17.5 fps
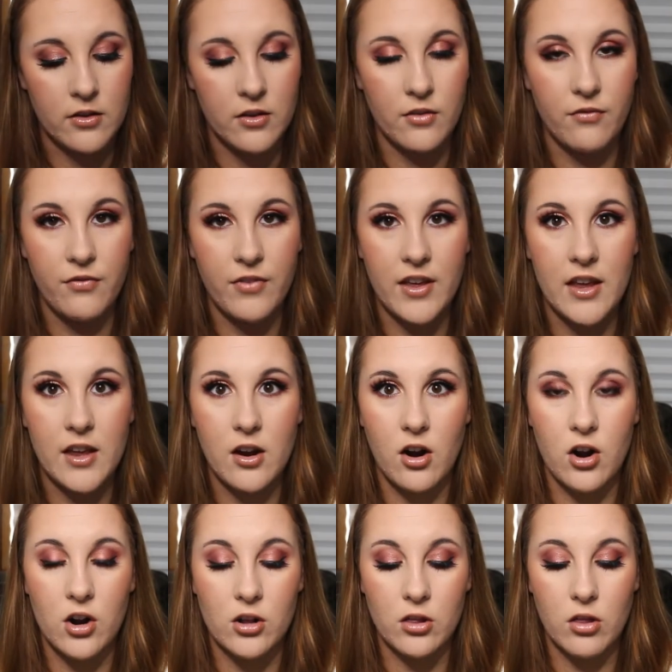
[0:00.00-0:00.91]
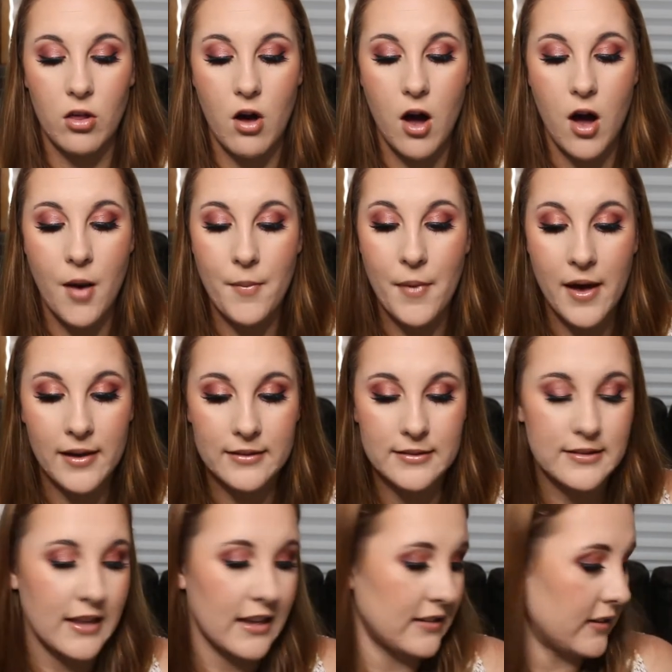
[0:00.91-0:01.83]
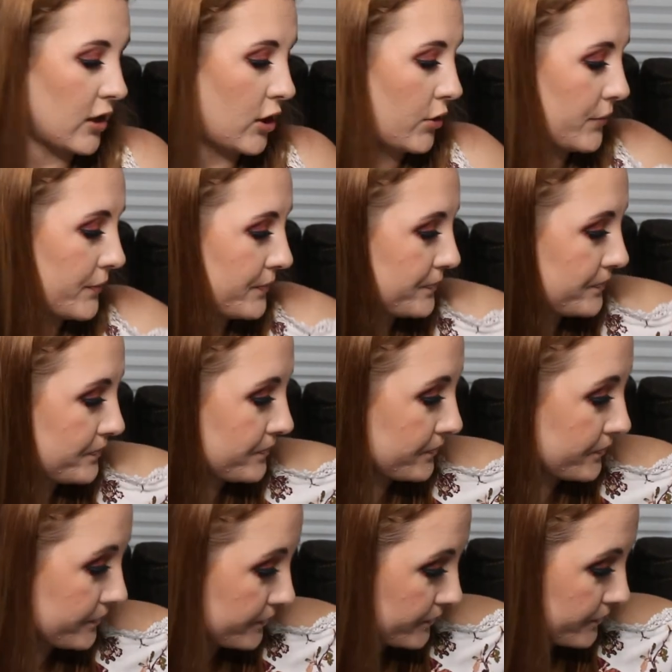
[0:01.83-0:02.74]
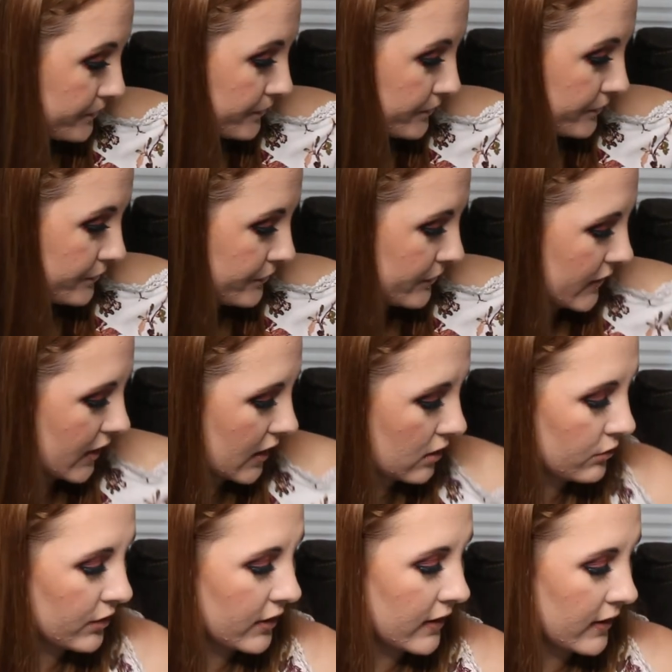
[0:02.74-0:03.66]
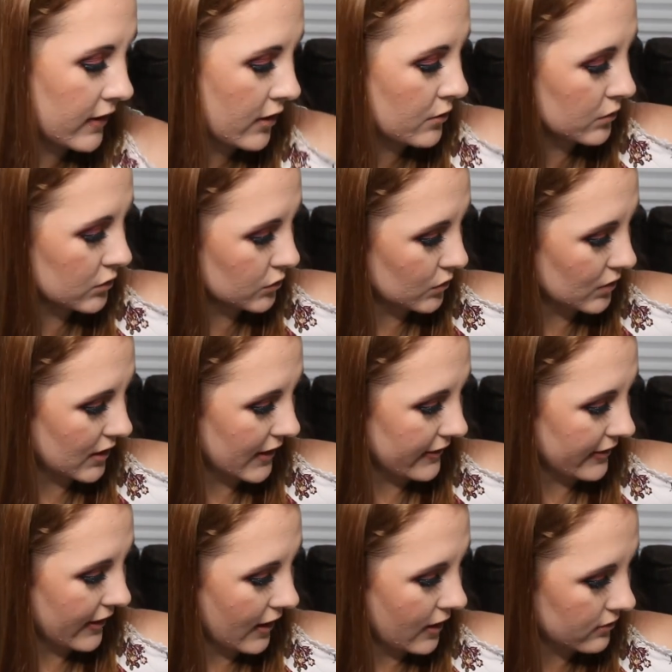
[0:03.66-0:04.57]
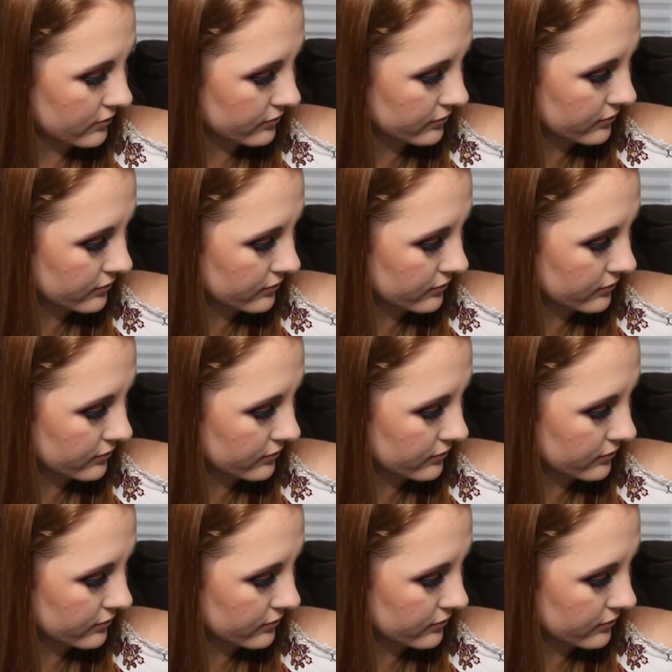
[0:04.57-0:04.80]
feet are llamas. That's cute. I don't think the other ones were like that.